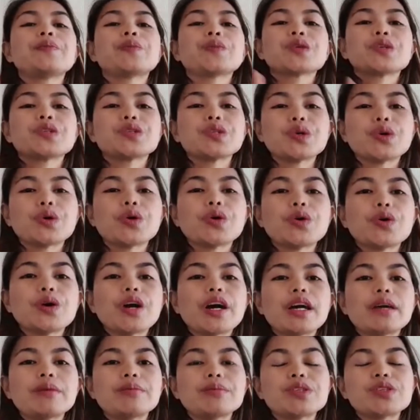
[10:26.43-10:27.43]
So
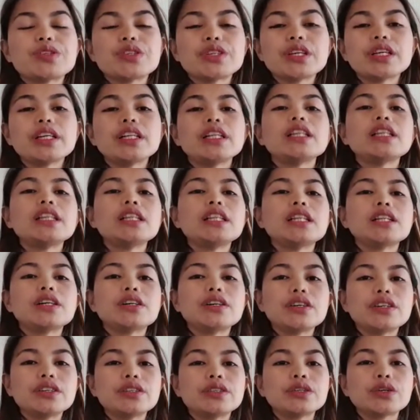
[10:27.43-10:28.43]
I'm still
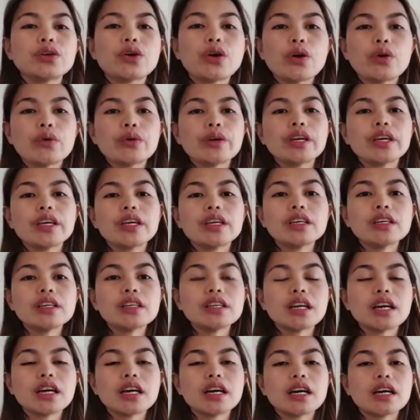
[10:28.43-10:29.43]
ongoing.
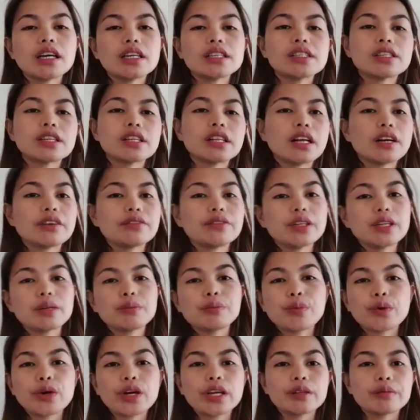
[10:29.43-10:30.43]
I still have an
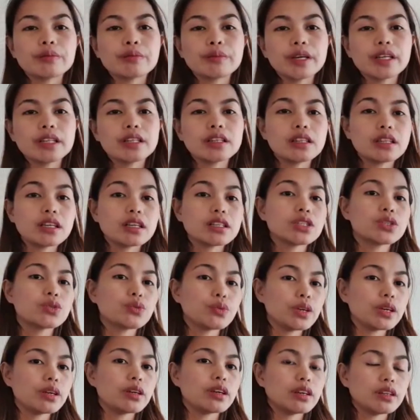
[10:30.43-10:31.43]
appointment next
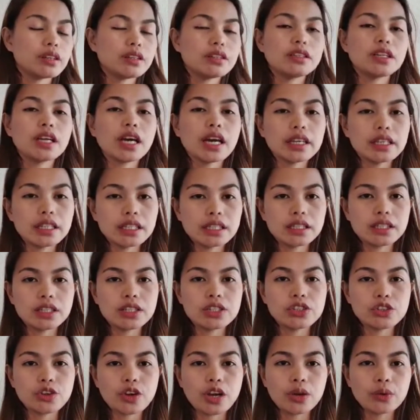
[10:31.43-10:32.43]
week and in
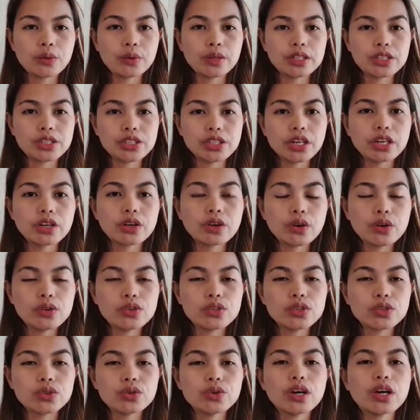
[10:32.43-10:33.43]
this. So I will share
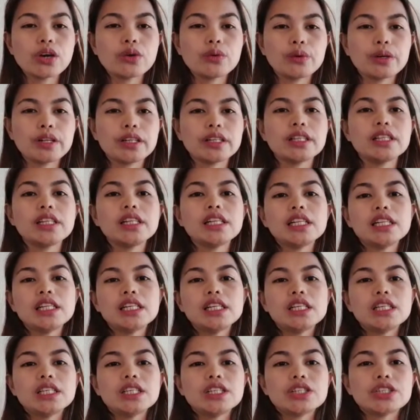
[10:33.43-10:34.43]
also. I will
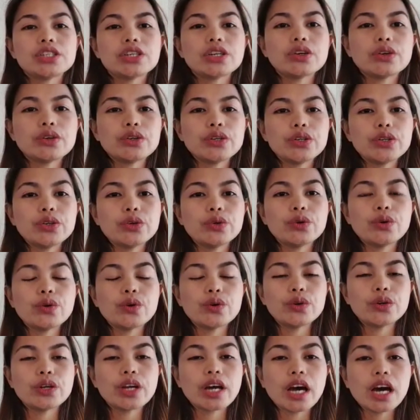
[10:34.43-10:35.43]
share on you
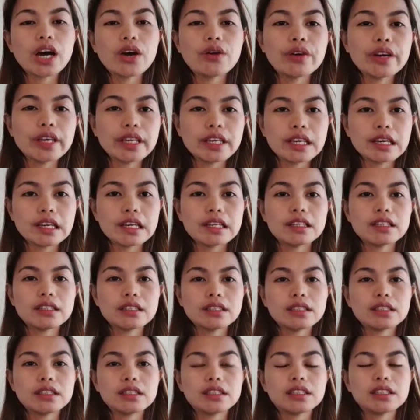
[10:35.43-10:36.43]
on how I get
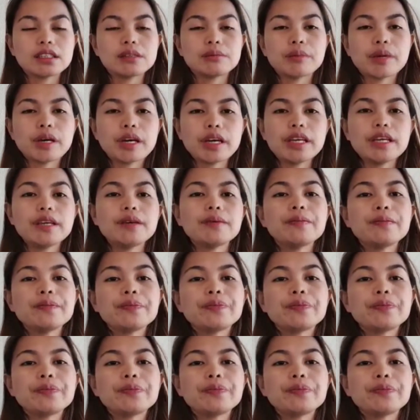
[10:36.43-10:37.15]
my